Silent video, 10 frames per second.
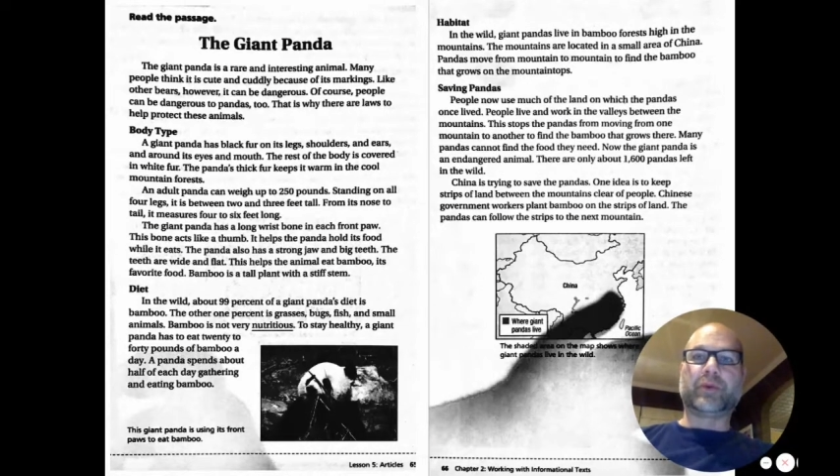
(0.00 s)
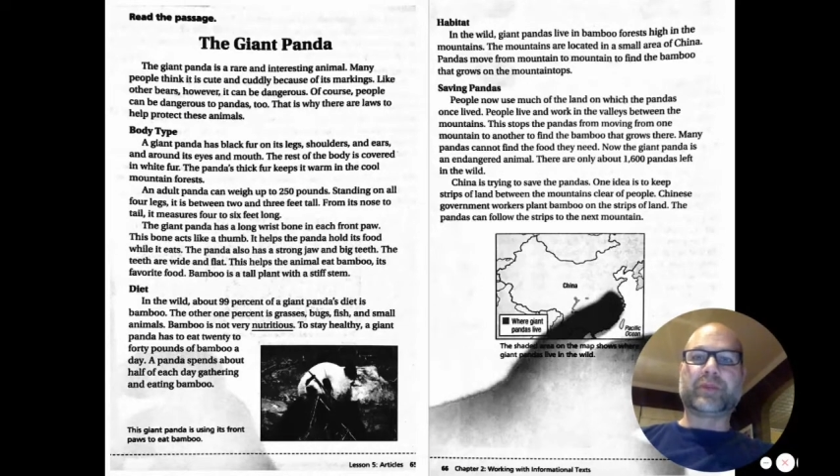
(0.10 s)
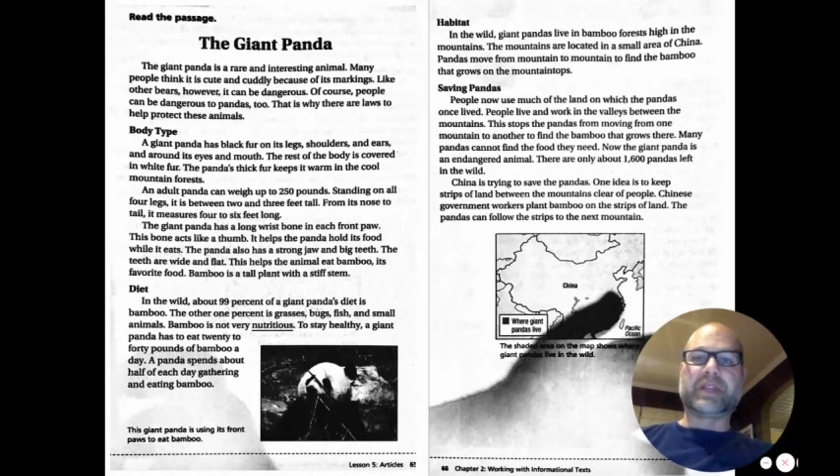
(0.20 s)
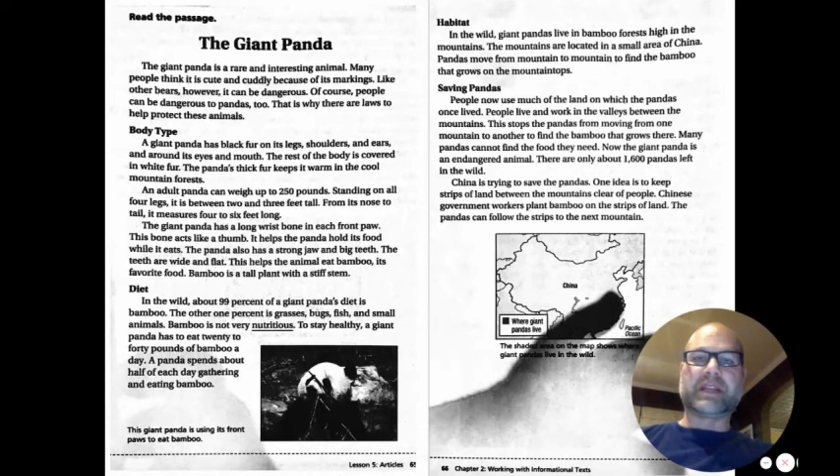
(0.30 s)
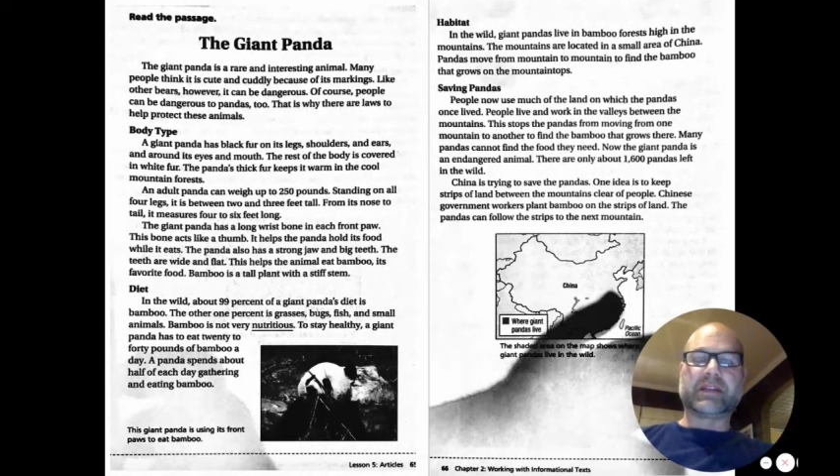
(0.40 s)

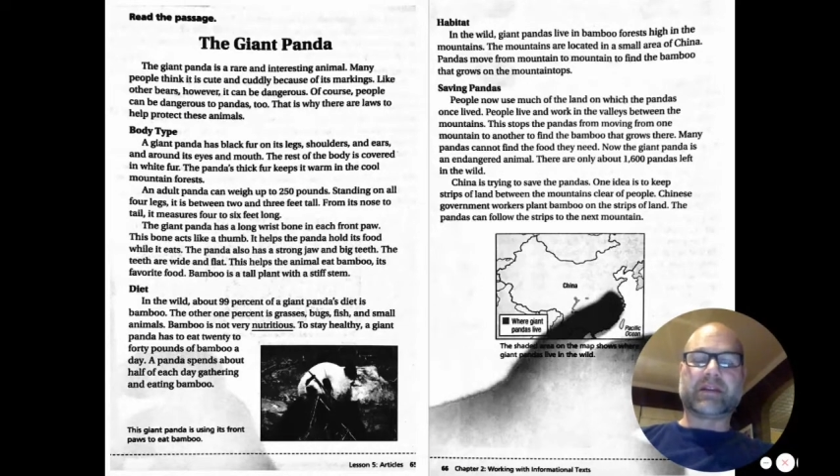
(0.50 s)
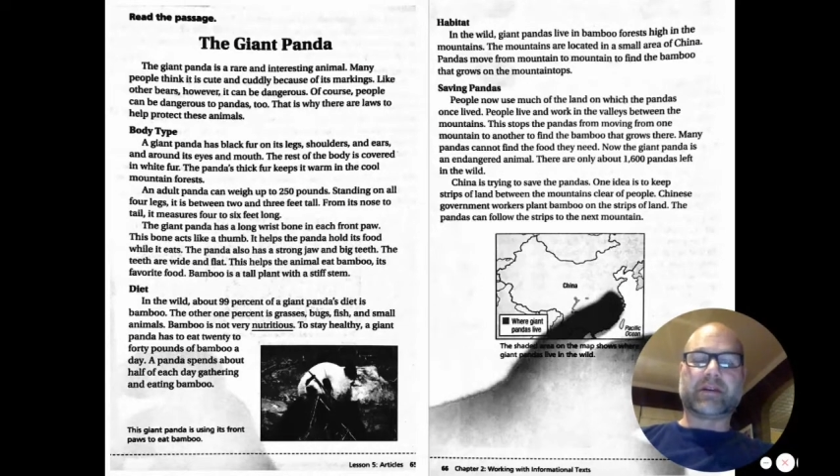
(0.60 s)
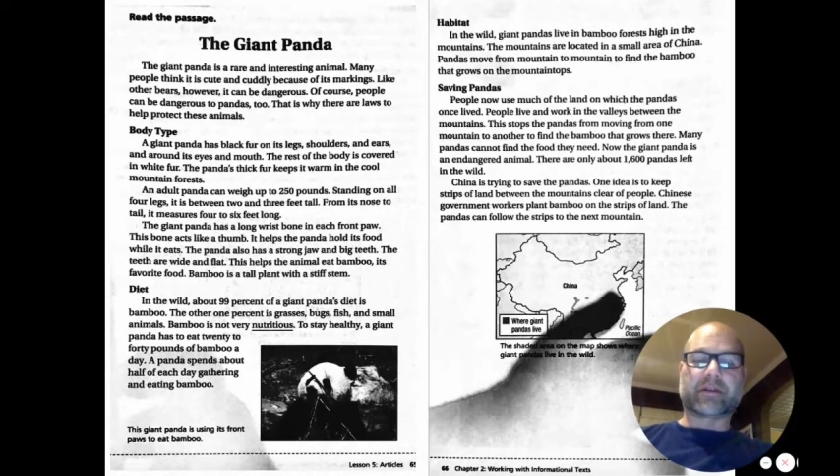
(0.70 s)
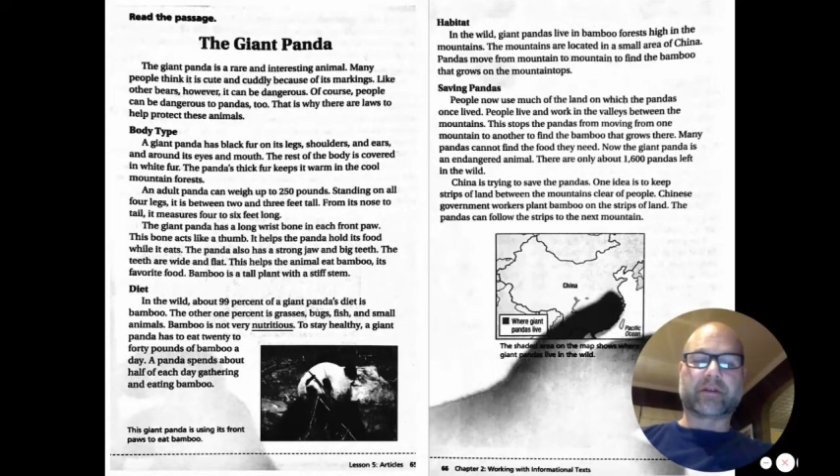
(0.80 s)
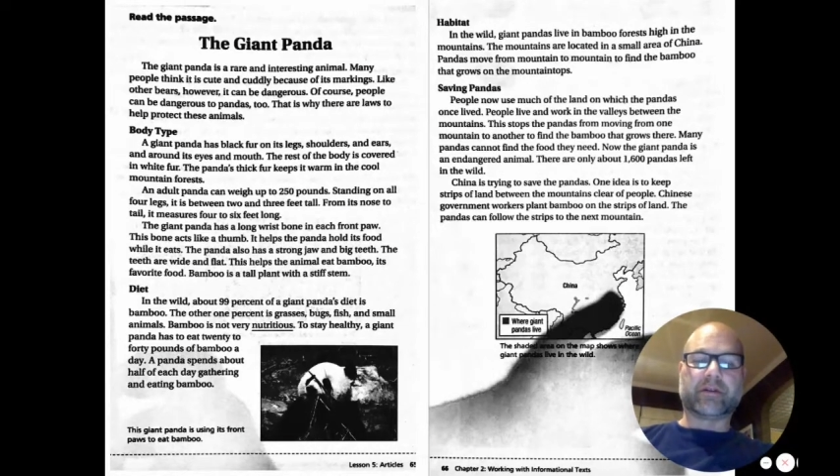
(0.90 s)
reading the
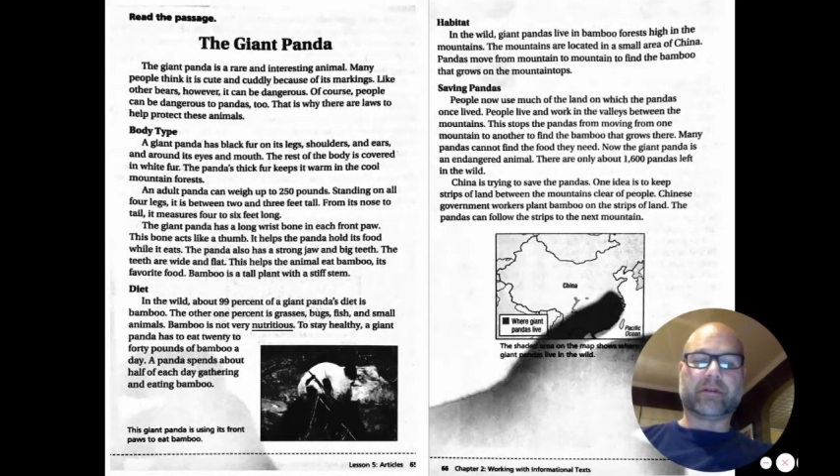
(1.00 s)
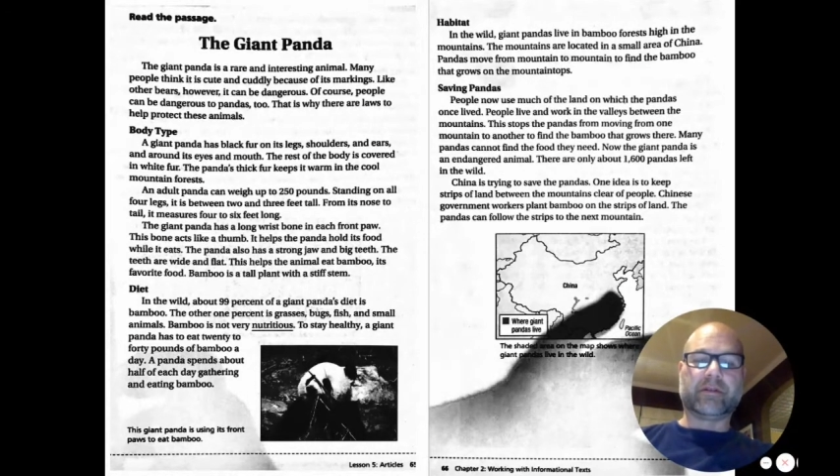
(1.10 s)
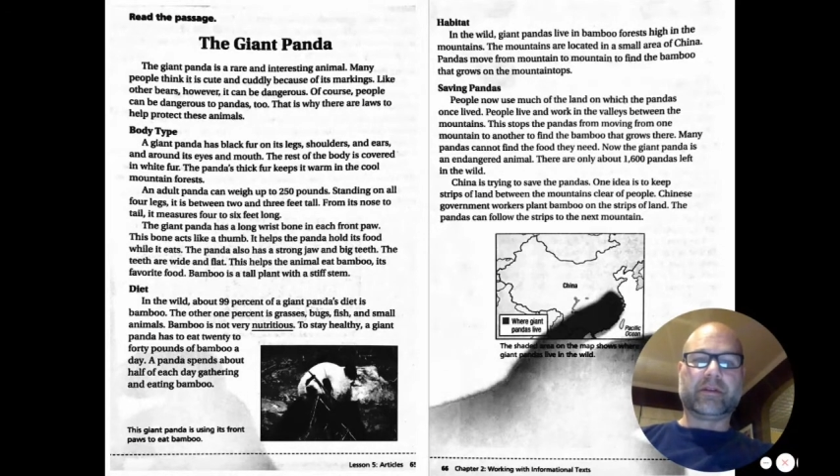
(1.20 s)
article.